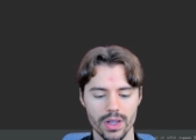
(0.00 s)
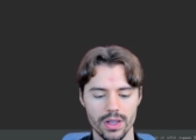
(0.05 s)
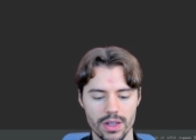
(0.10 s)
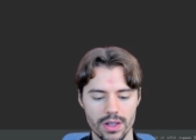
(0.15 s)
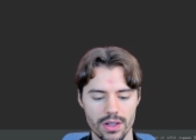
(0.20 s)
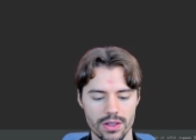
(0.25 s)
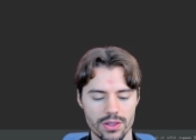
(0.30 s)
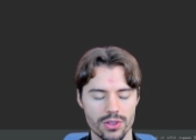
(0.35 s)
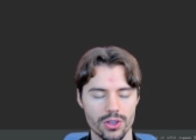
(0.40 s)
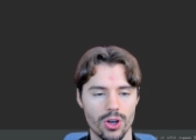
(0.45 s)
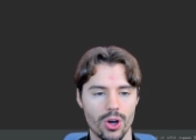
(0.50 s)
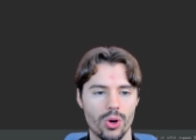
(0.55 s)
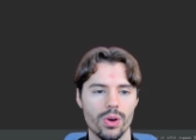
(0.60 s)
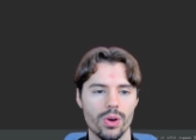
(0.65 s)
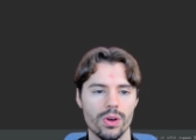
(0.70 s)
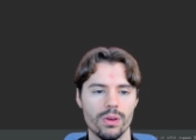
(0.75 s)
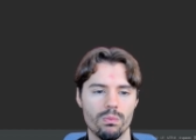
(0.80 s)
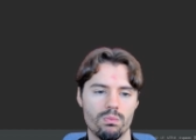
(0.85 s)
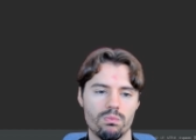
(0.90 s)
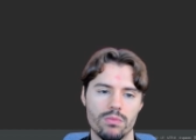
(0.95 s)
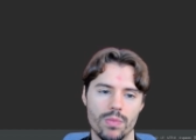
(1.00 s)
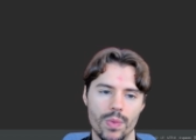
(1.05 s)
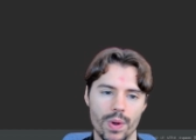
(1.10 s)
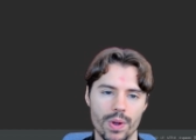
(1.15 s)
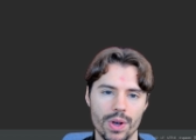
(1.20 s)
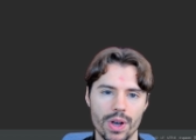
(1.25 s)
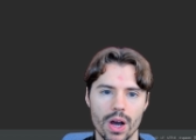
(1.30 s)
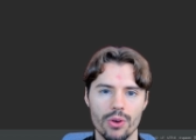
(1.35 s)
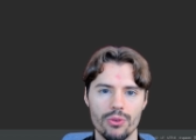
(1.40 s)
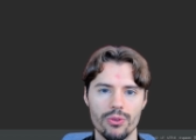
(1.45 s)
So
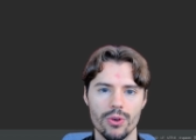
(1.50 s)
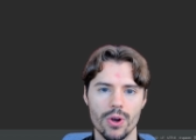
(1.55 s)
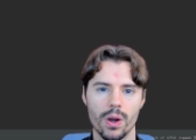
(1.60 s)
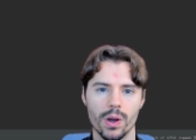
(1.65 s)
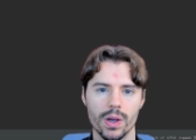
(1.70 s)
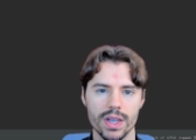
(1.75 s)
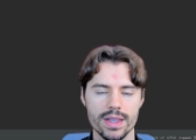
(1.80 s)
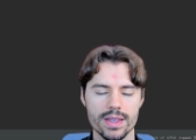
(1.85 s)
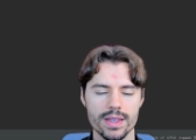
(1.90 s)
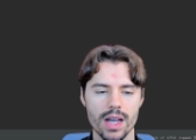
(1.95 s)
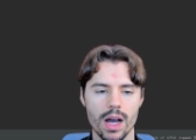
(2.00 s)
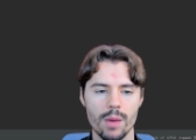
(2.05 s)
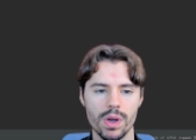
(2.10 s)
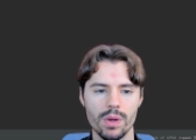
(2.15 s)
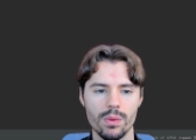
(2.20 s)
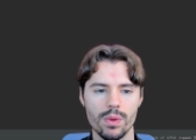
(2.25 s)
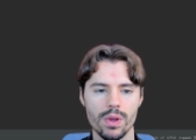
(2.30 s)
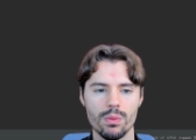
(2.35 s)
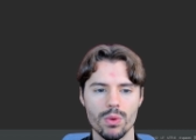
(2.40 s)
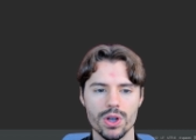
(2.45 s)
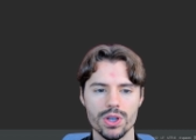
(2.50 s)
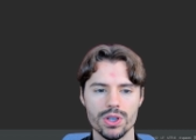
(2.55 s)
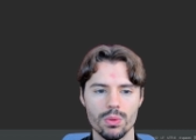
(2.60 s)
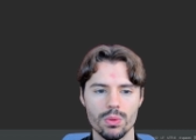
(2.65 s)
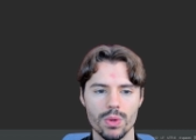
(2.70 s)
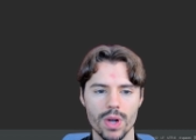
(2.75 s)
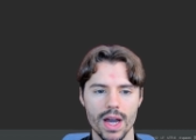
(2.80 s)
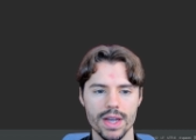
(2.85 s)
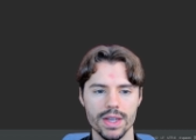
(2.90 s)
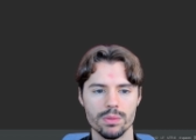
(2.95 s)
now, for our example, we want to
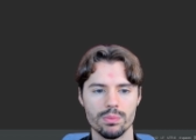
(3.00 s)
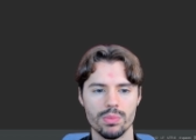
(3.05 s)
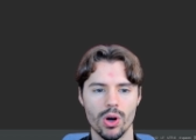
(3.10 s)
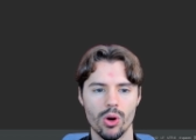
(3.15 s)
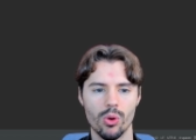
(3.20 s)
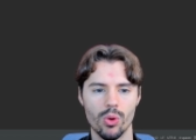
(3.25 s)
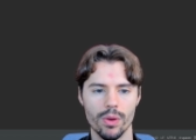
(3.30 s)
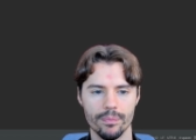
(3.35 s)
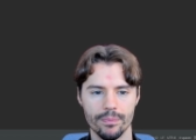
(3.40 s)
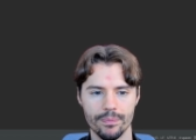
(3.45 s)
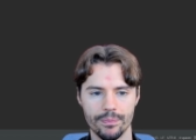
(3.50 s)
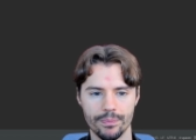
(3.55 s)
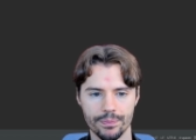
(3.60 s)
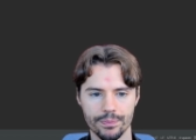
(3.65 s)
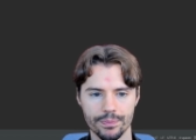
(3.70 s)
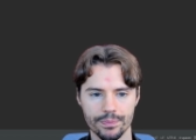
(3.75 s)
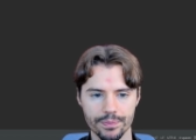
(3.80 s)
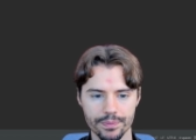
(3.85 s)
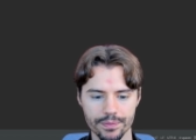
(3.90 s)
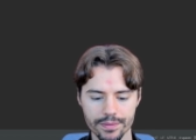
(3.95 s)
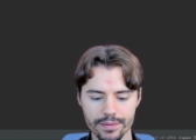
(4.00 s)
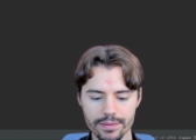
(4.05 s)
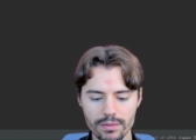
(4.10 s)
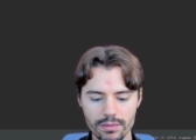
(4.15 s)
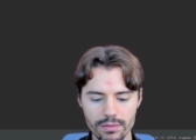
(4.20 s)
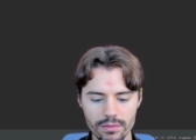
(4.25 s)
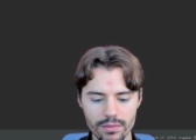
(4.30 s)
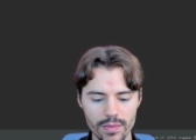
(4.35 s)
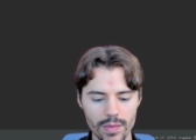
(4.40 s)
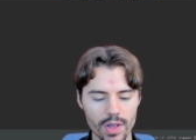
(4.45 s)
write a poem.
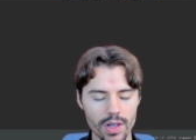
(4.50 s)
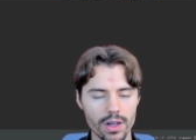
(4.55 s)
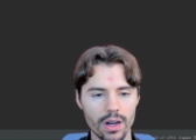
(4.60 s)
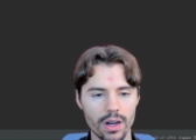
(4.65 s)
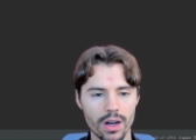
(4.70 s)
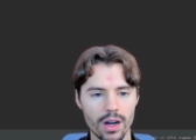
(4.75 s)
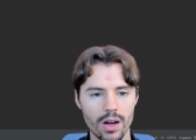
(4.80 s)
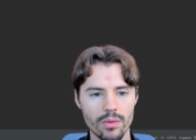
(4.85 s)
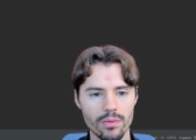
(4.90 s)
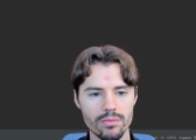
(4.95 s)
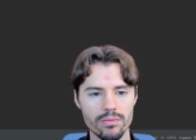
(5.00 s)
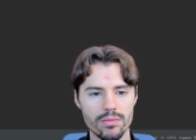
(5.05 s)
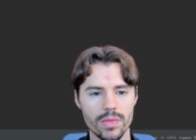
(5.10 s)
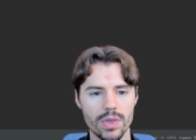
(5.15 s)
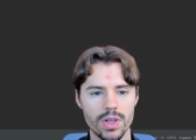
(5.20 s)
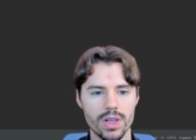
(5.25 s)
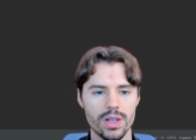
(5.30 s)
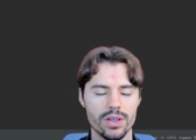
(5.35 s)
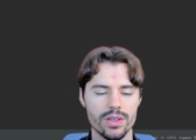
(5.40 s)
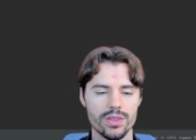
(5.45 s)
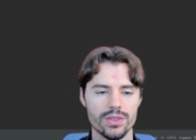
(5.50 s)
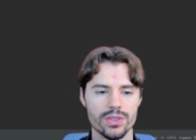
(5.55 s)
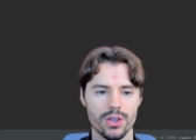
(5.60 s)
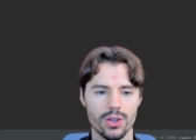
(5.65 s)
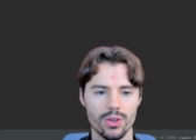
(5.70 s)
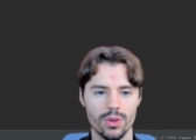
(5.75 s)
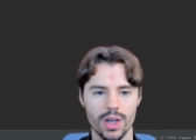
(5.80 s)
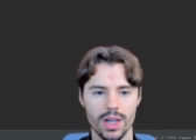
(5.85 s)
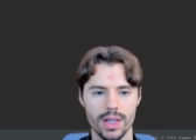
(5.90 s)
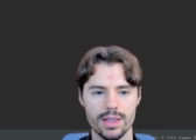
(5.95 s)
Um, so
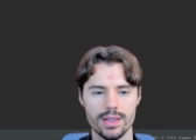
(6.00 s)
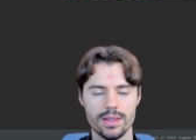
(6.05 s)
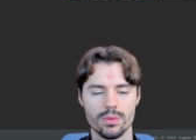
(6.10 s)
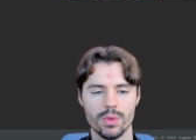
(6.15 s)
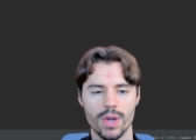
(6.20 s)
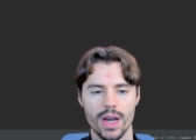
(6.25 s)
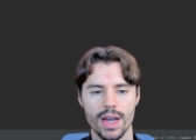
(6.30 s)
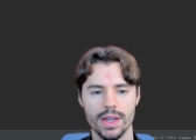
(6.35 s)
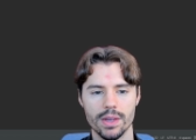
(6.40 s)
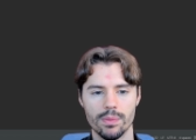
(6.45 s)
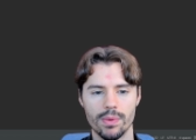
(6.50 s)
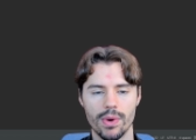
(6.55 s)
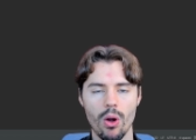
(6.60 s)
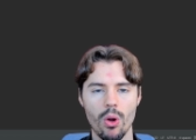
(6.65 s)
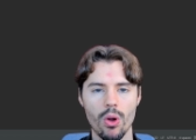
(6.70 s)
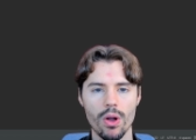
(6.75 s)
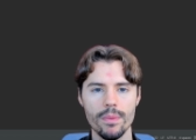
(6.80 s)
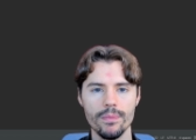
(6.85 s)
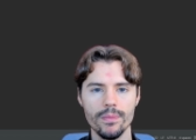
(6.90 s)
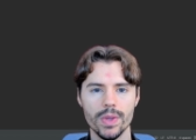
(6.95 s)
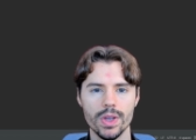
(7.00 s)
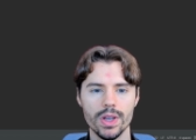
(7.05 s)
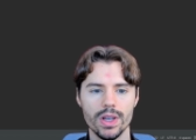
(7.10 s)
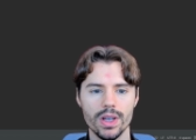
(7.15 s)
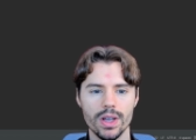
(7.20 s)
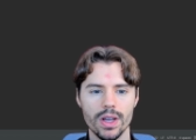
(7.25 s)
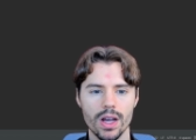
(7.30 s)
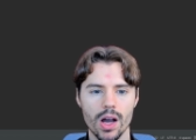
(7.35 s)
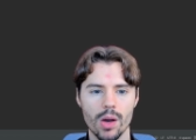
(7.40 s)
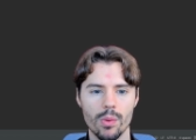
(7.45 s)
let's write a poem
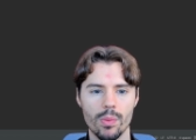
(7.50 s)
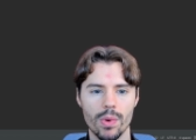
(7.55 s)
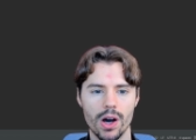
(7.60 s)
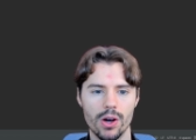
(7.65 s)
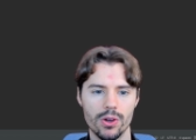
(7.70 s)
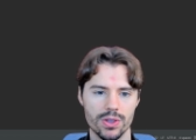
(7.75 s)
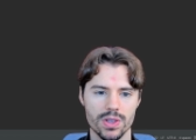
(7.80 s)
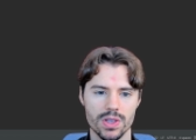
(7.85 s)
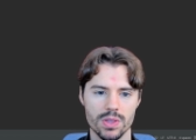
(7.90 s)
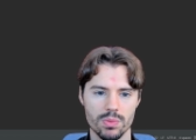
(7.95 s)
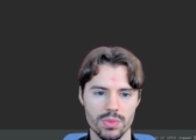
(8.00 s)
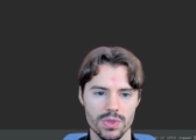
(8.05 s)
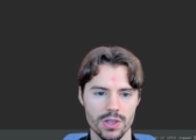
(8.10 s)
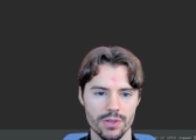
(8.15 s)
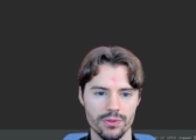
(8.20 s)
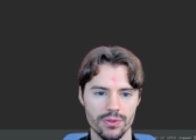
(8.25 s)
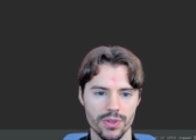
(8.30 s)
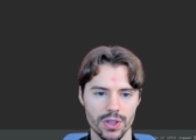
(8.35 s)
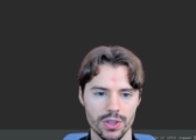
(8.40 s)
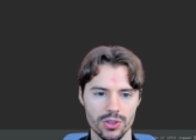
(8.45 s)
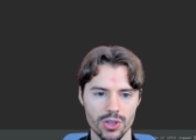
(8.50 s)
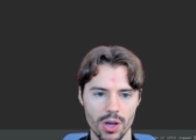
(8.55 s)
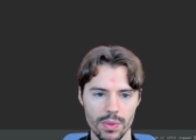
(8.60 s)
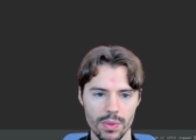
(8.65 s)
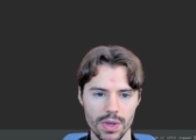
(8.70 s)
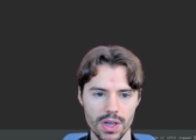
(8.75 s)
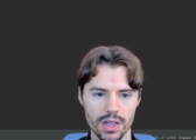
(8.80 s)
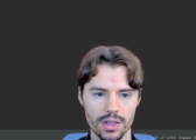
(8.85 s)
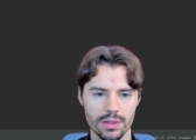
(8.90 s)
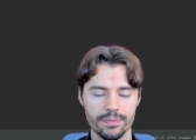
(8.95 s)
about a specific
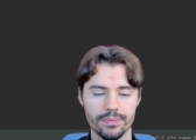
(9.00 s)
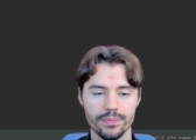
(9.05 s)
topic